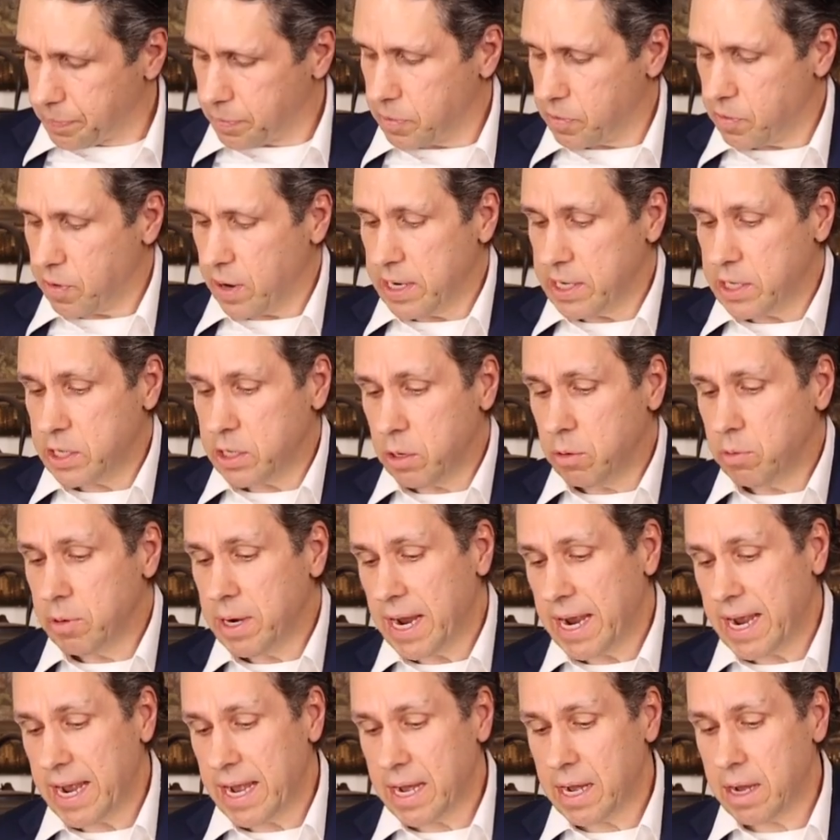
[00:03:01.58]
So I
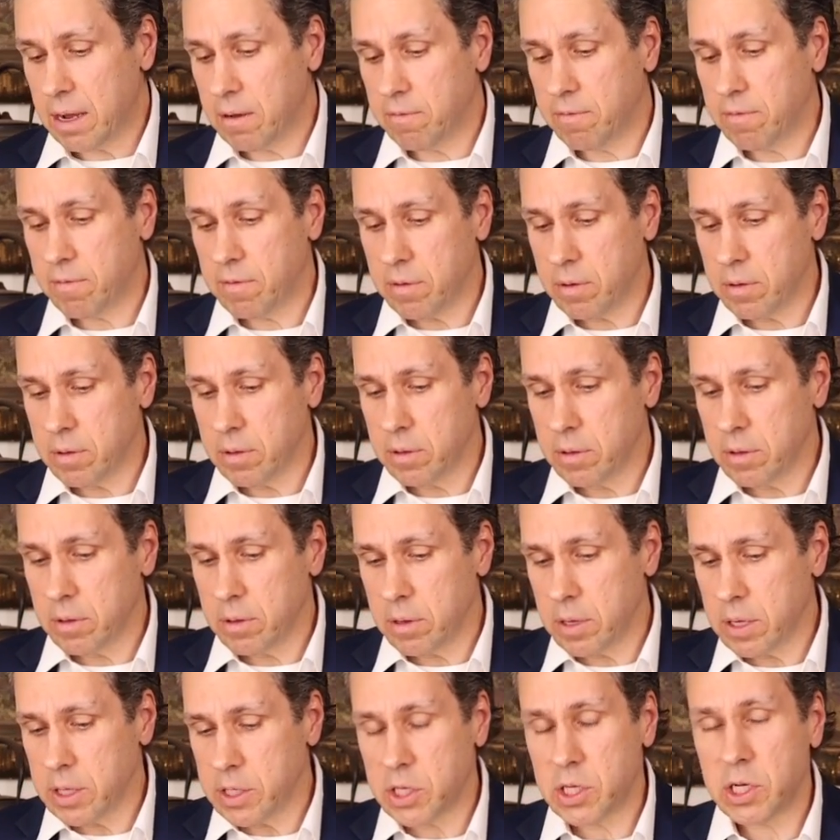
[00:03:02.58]
don't have
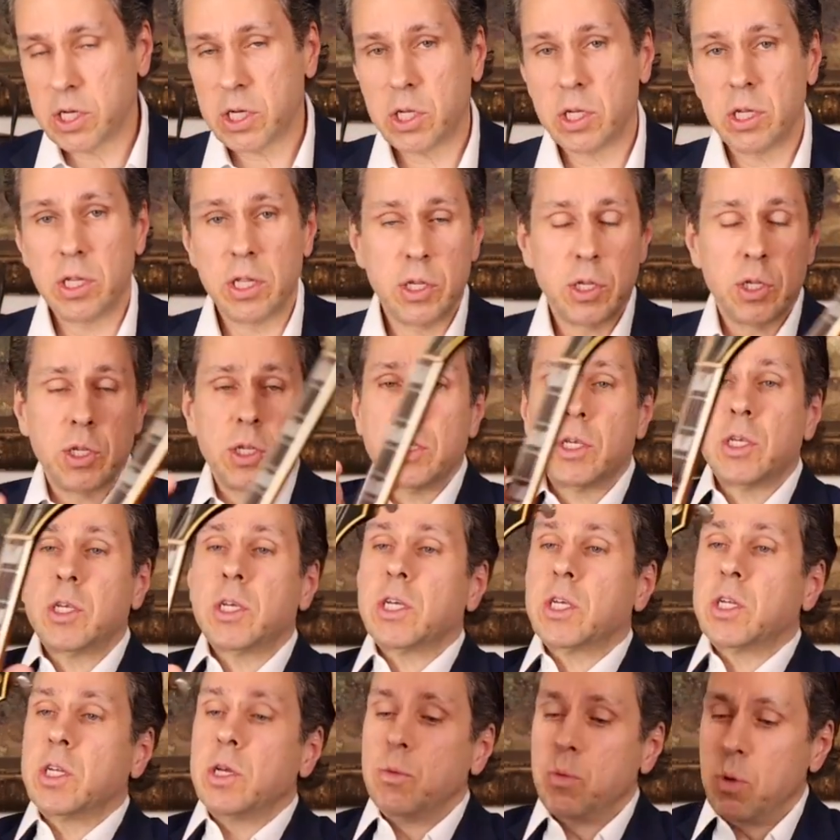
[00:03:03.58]
a 60. This is a
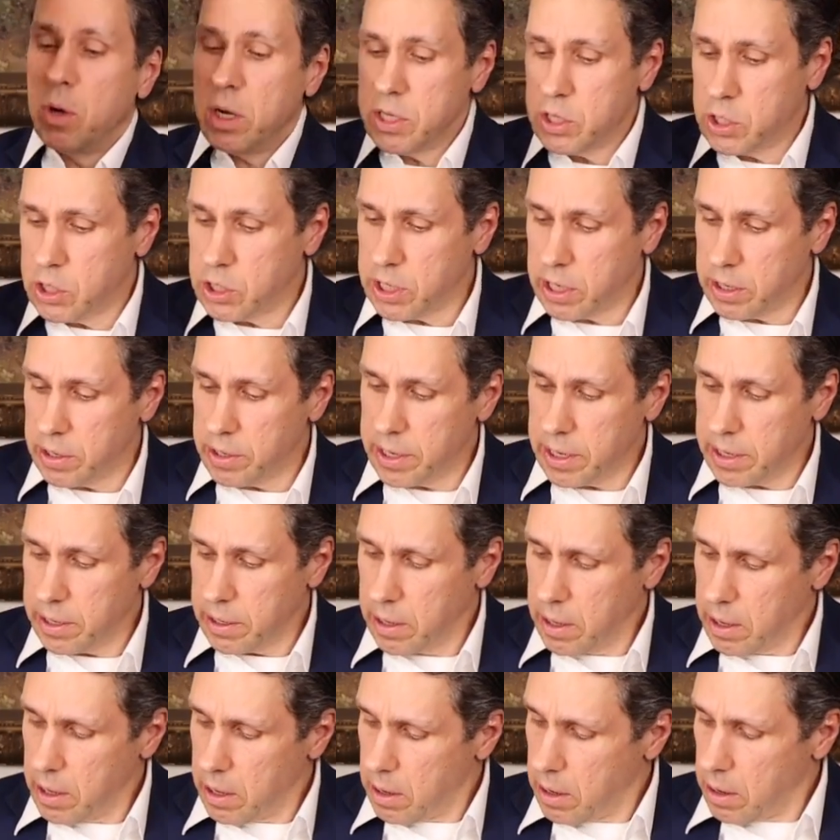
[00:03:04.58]
61 Sheraton.
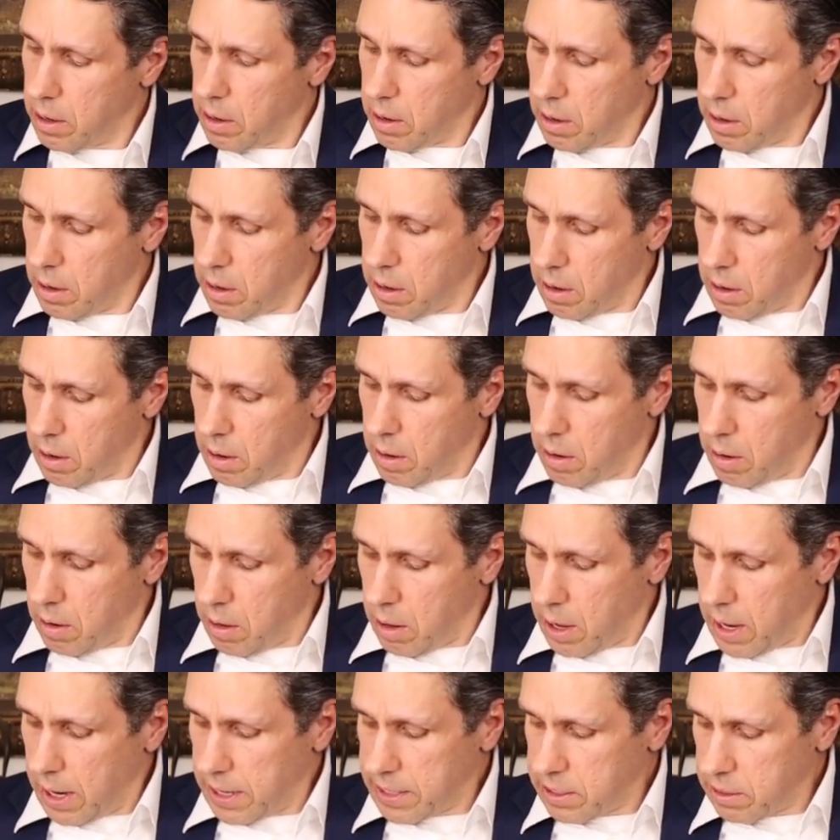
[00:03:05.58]

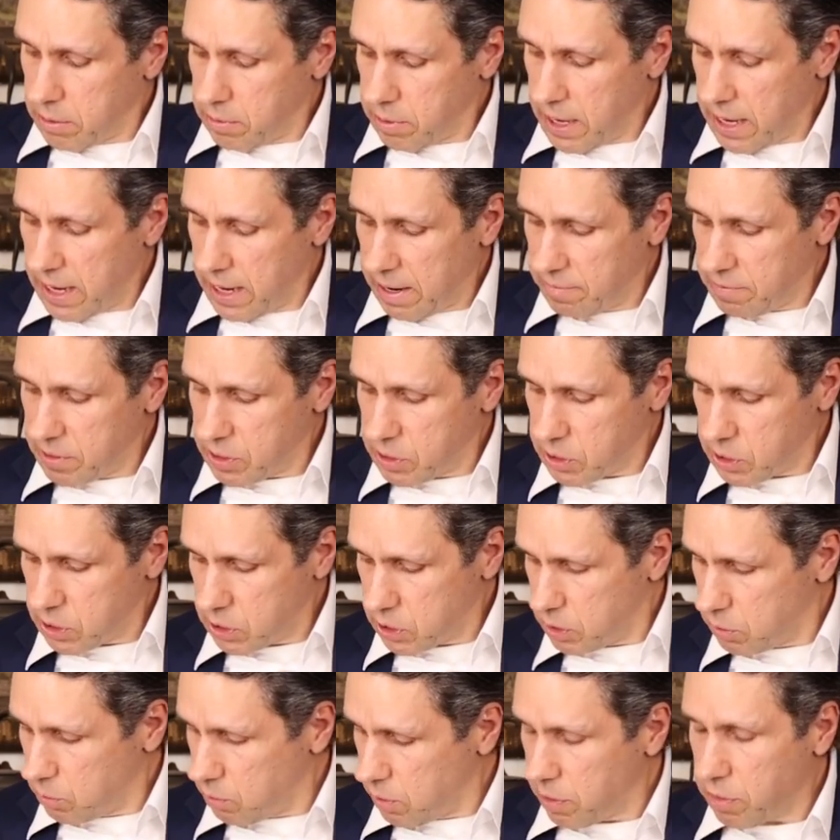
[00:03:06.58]
I don't have a
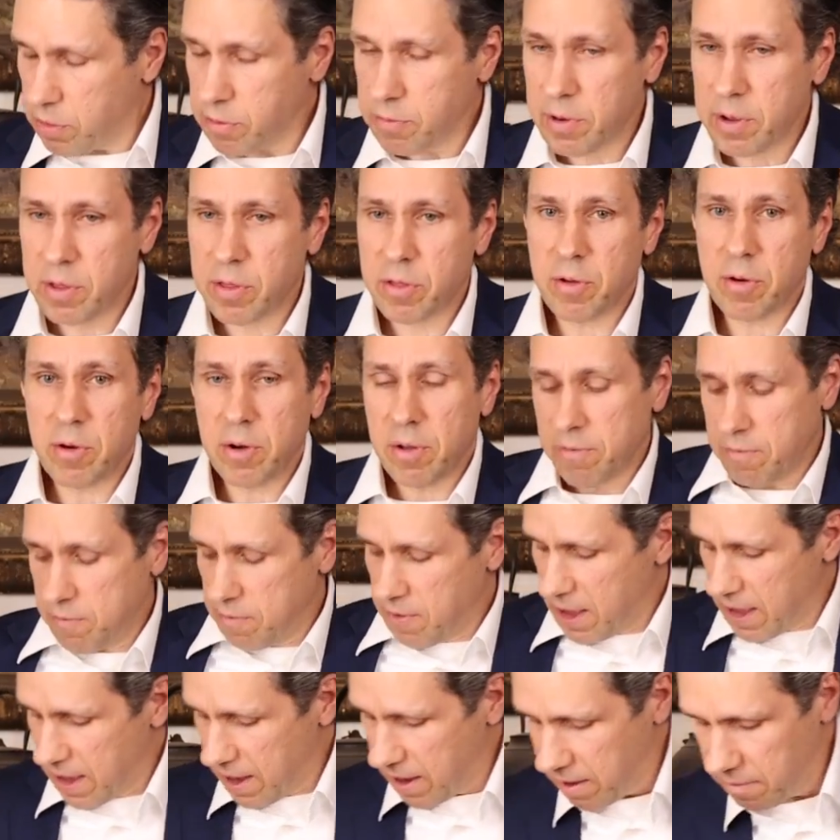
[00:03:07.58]
61
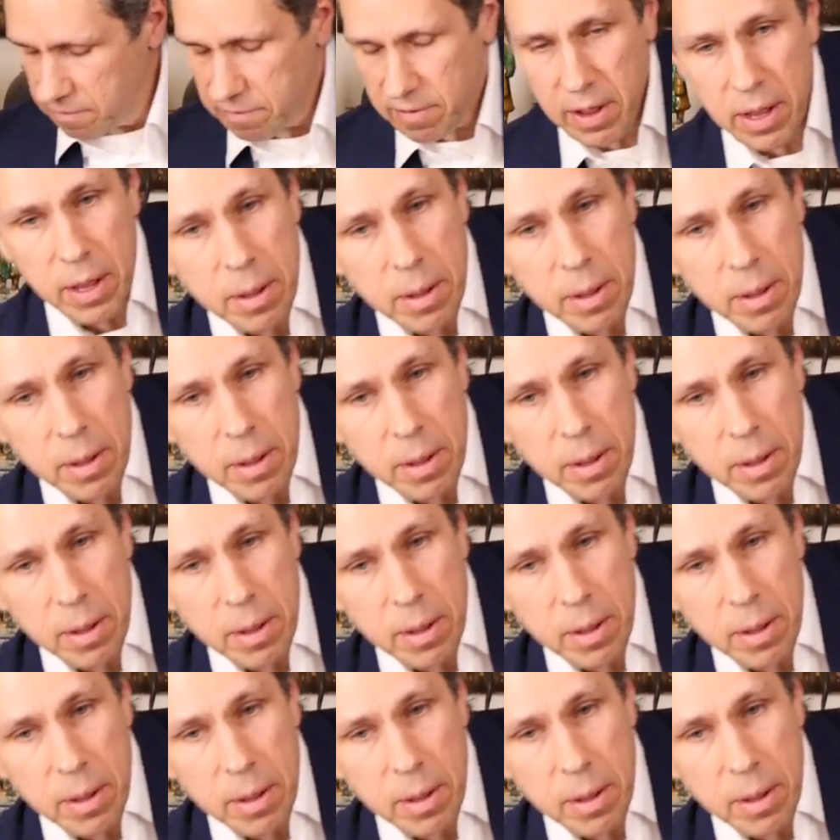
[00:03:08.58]
335,